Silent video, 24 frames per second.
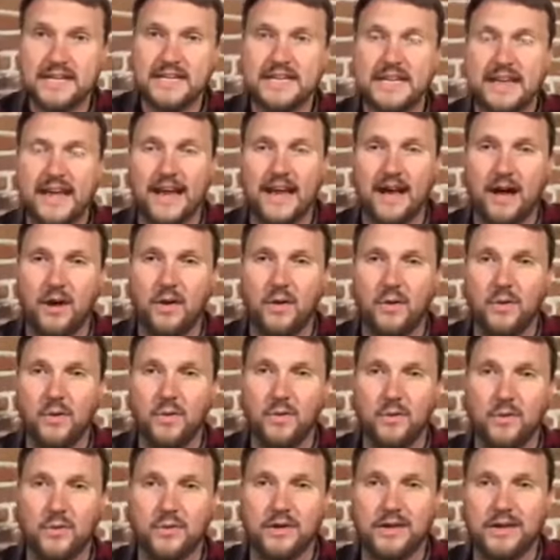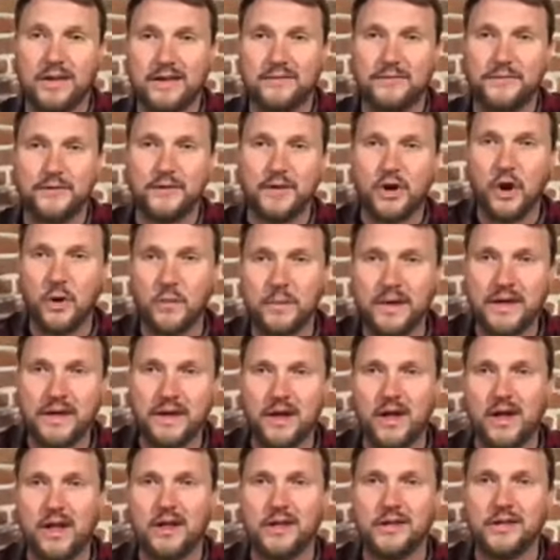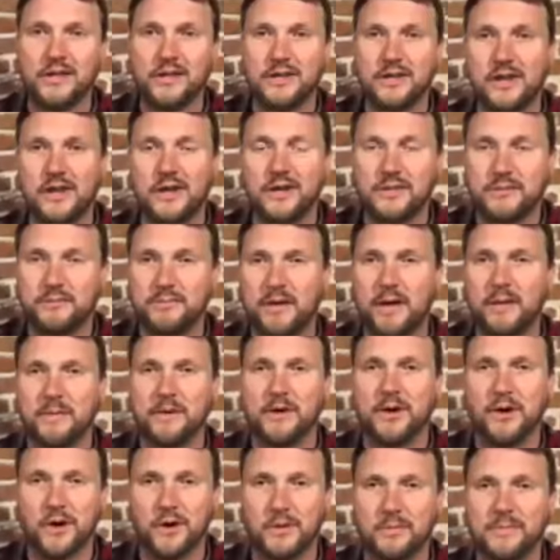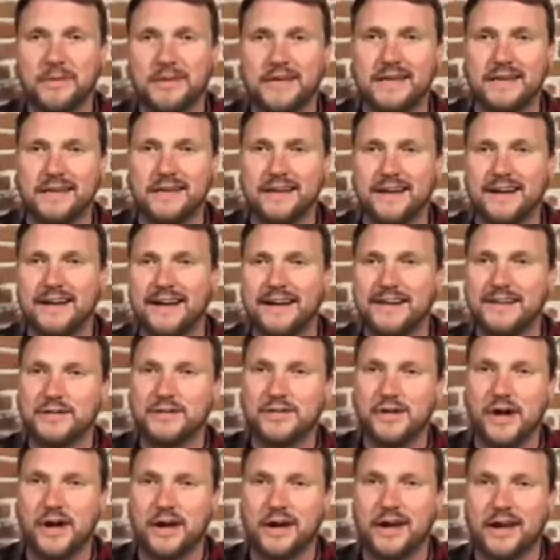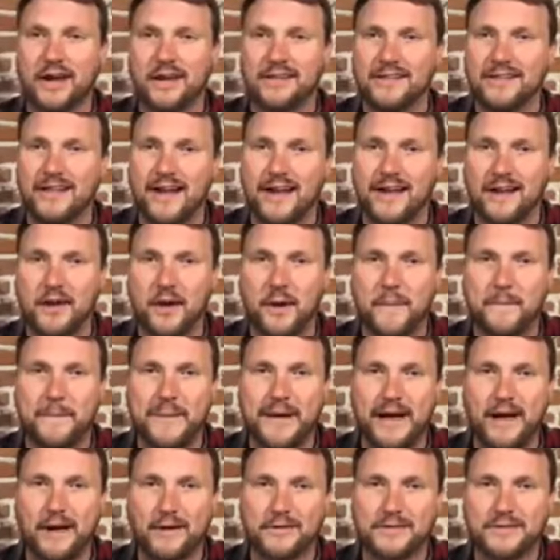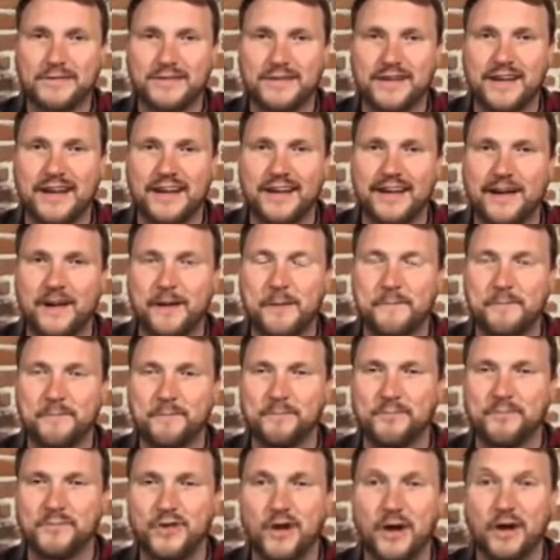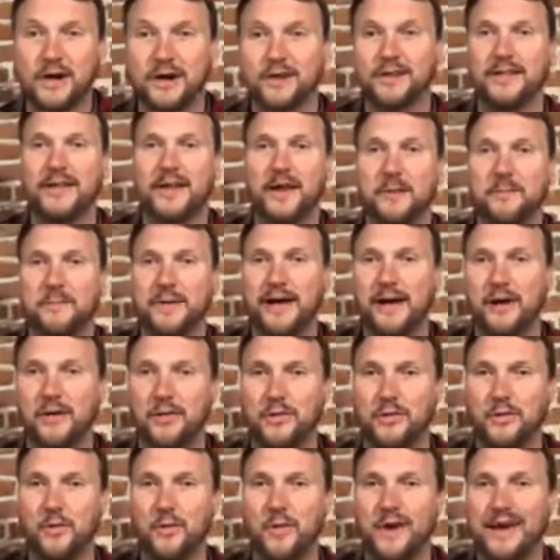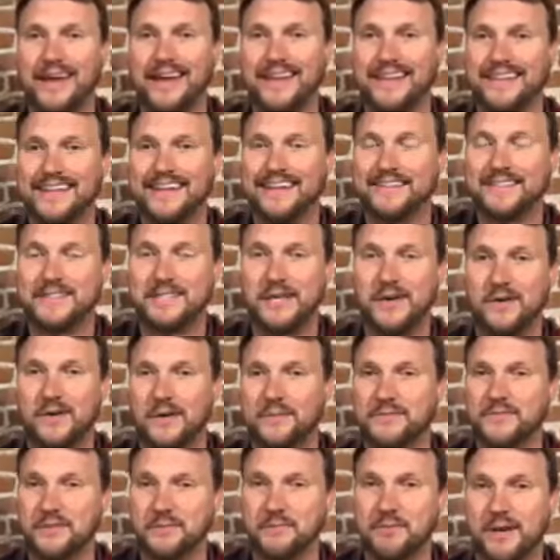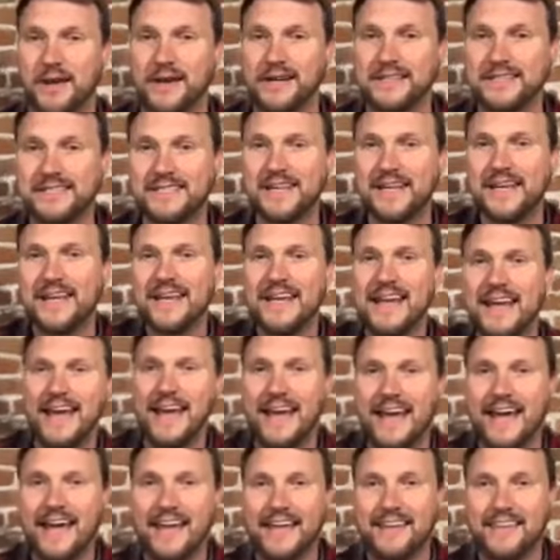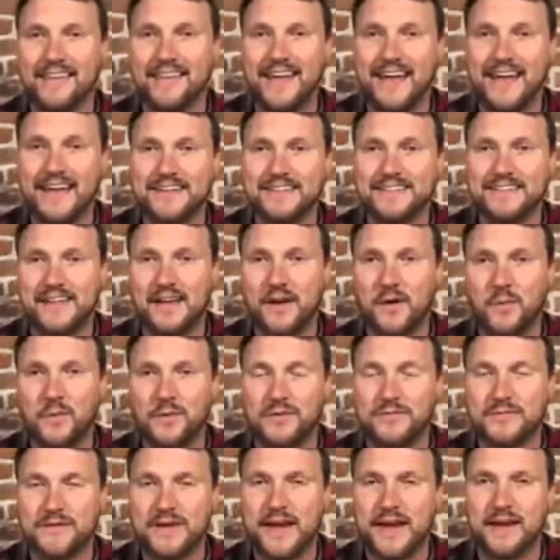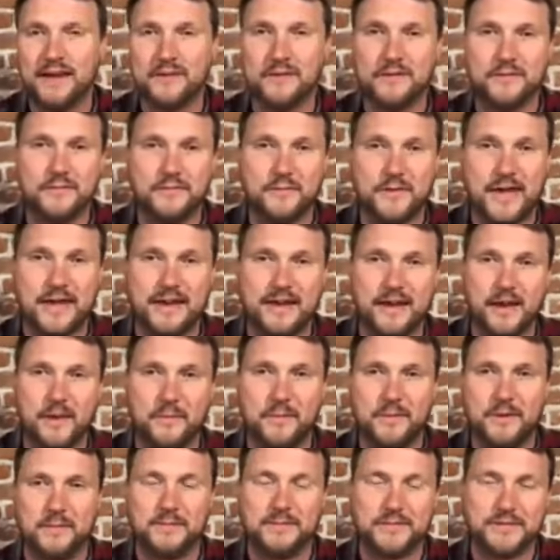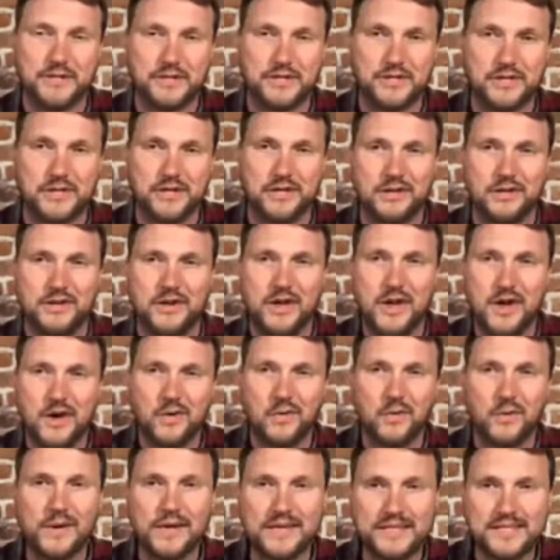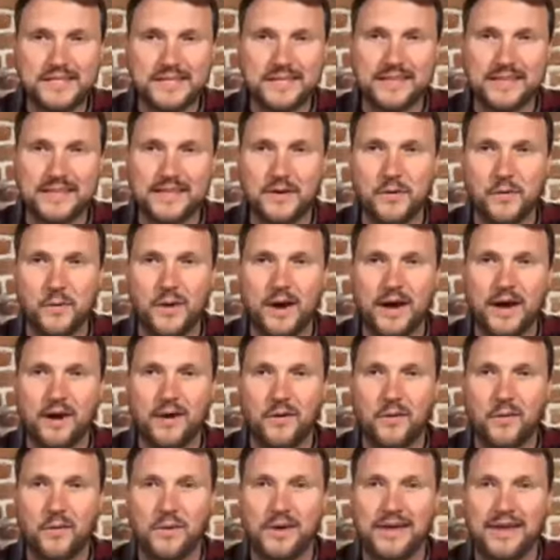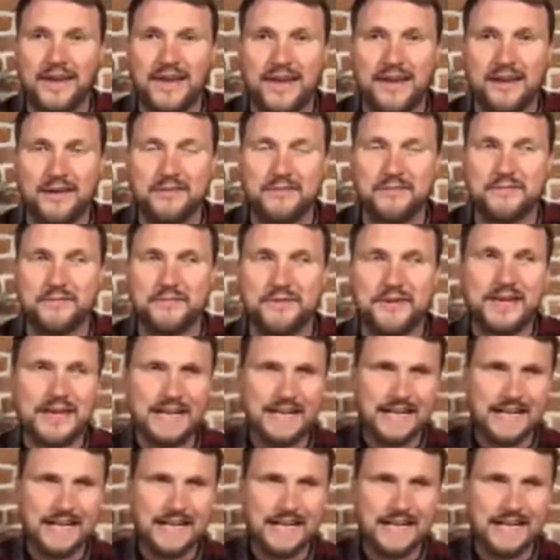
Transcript: Now if you know me at all, you know you probably heard me uh, talking a lot about um, talking a lot about the way that CRMs are priced, and that uh, we've kind of ended up in a position recently where we have